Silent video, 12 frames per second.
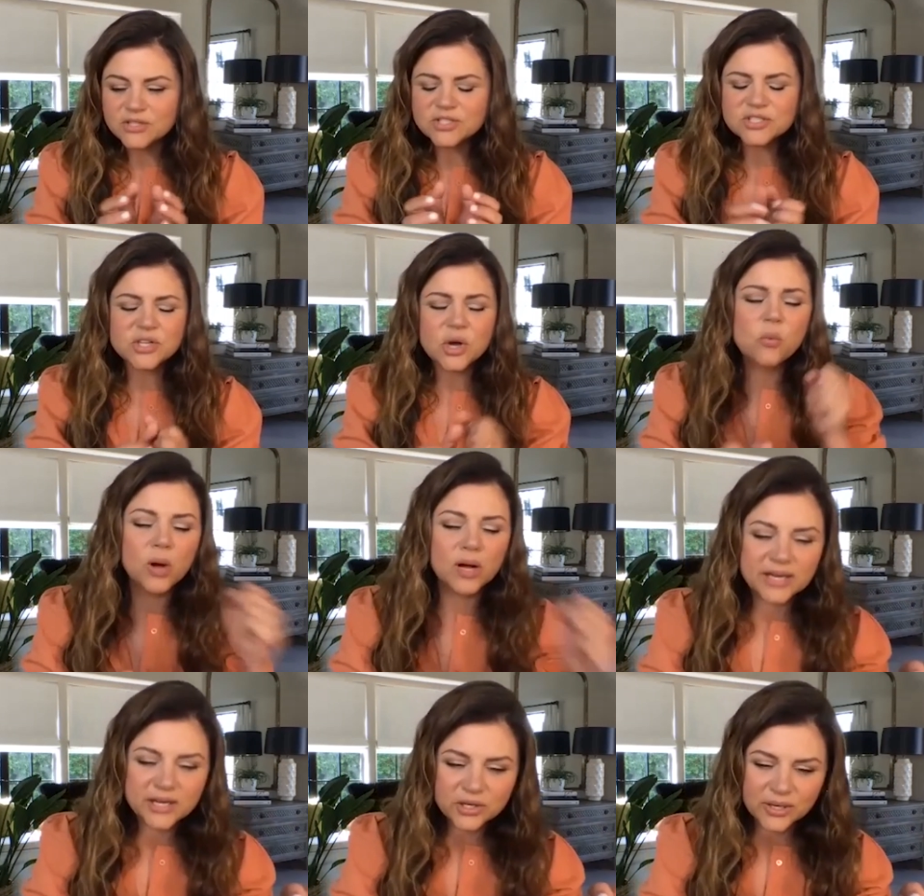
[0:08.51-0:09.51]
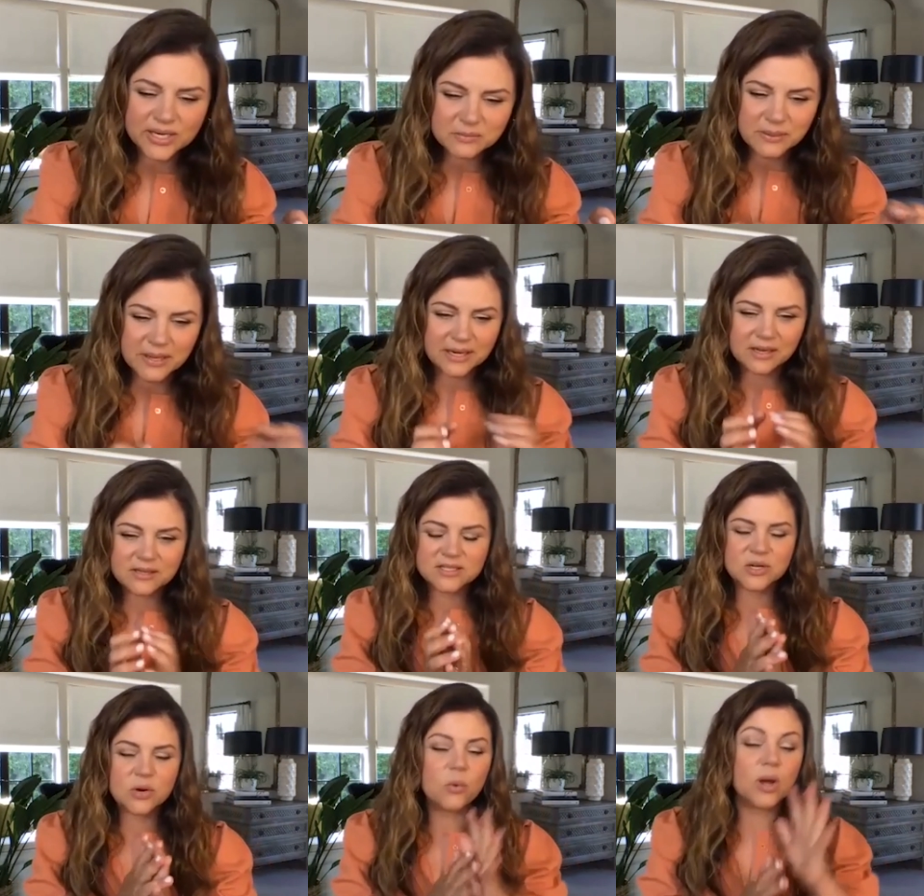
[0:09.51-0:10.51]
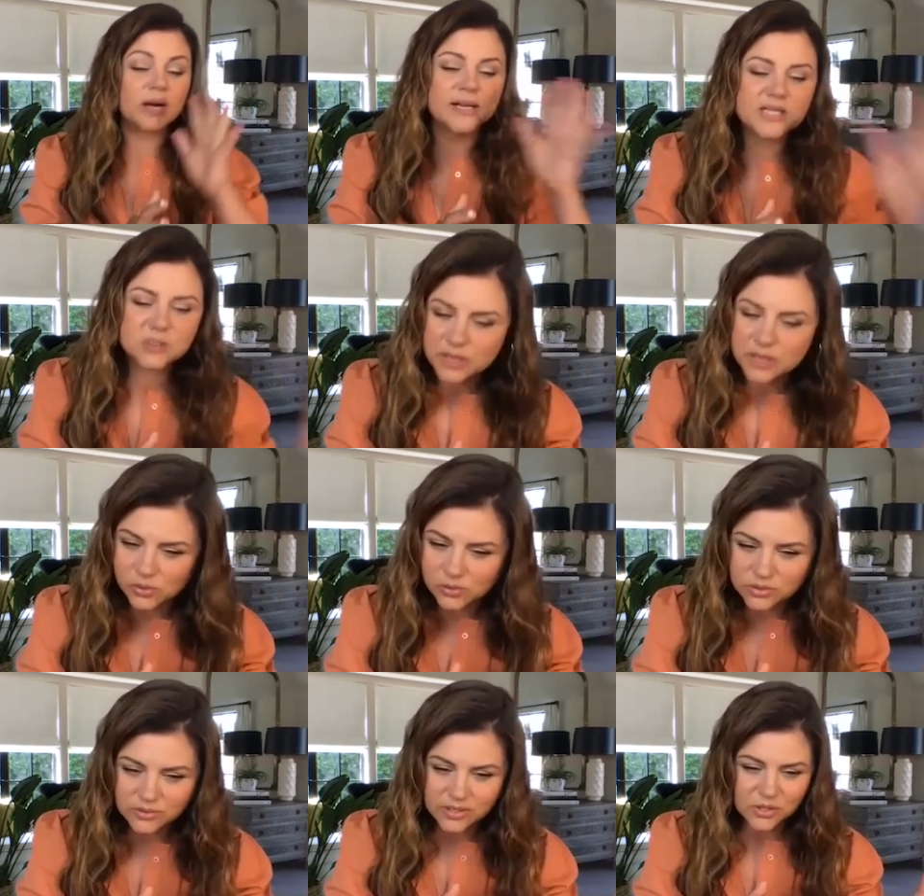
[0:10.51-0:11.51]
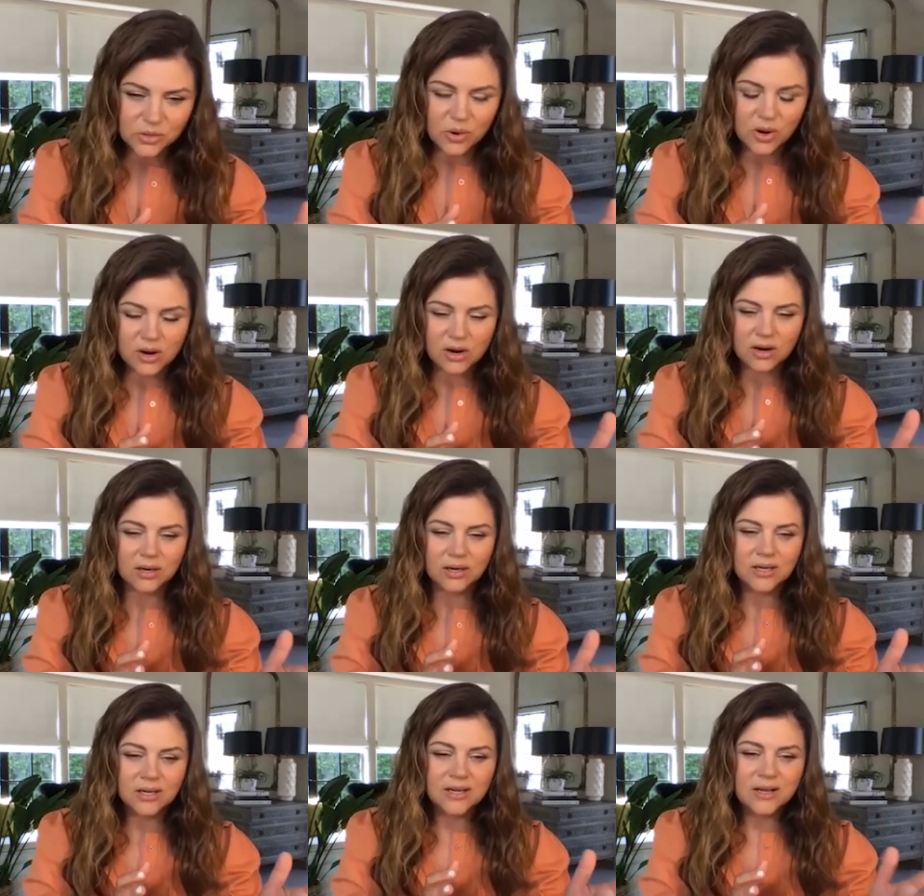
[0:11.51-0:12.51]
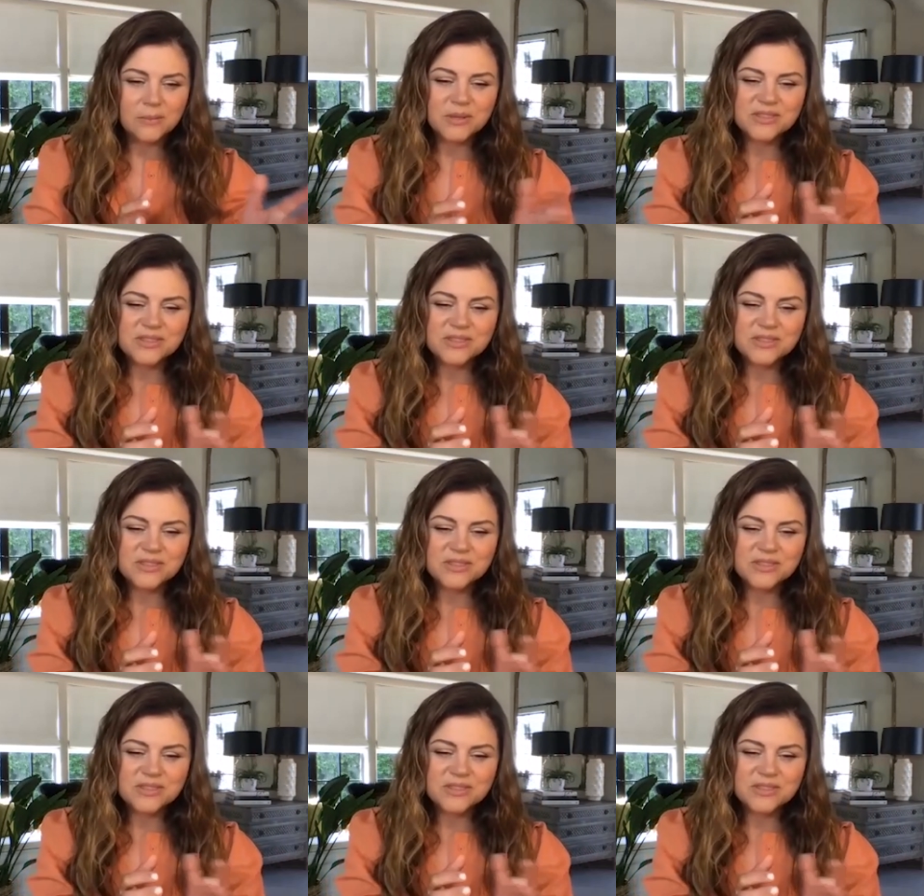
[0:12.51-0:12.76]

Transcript: so wanting your independence, so wanting to be older than you are, mm-hmm.